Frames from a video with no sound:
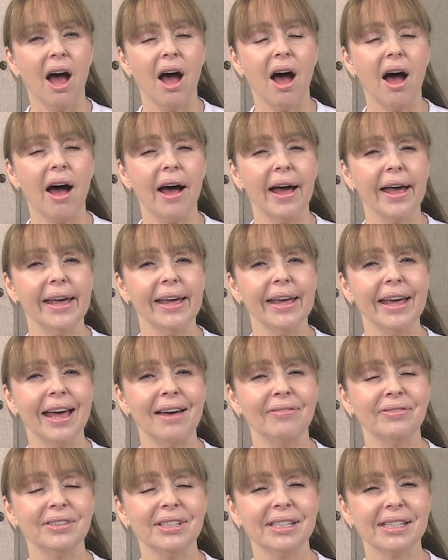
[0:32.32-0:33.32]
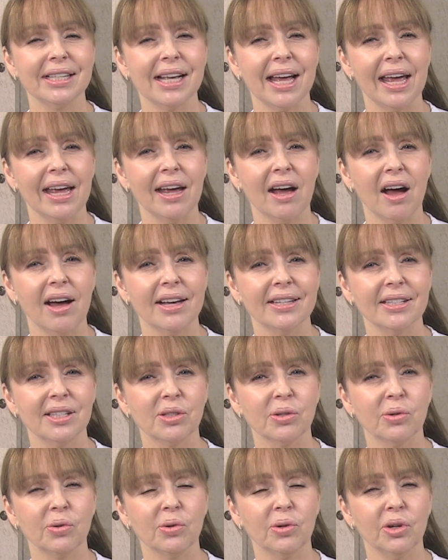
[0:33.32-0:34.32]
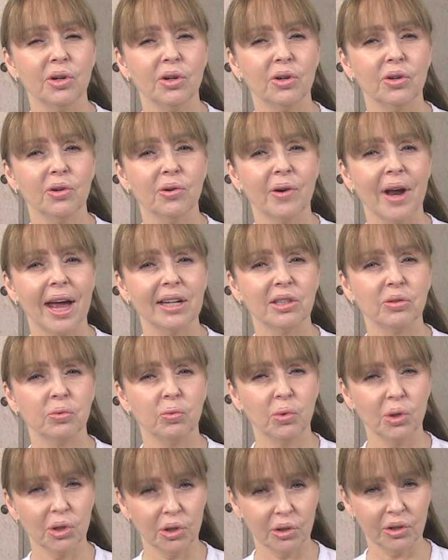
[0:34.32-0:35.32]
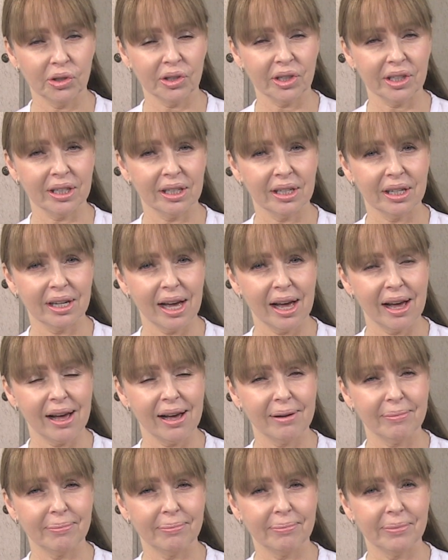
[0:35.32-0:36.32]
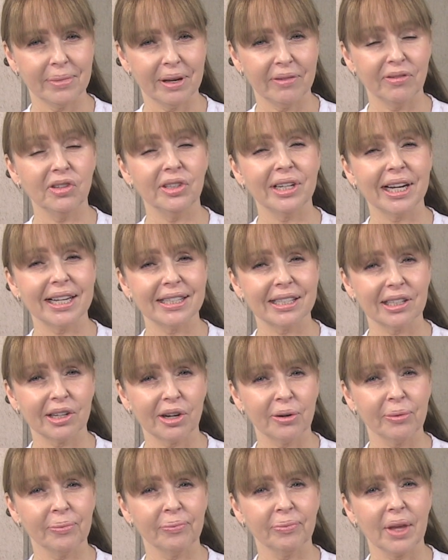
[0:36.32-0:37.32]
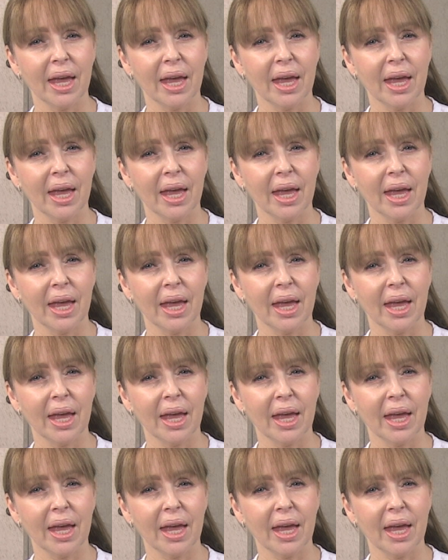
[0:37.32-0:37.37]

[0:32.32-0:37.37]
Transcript: I have to say I saw her at work a few days ago,